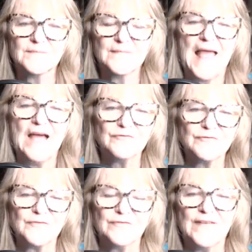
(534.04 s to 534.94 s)

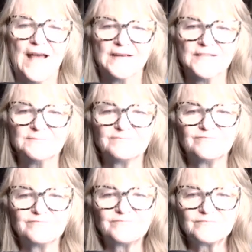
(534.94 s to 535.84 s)
after the fact.
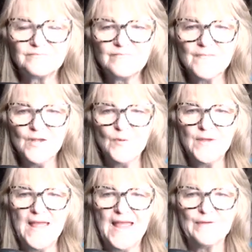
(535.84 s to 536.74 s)

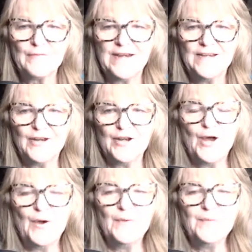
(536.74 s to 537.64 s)
Okay, ready to
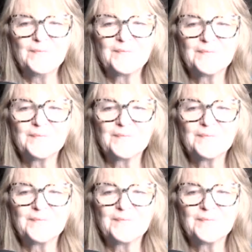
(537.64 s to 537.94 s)
go?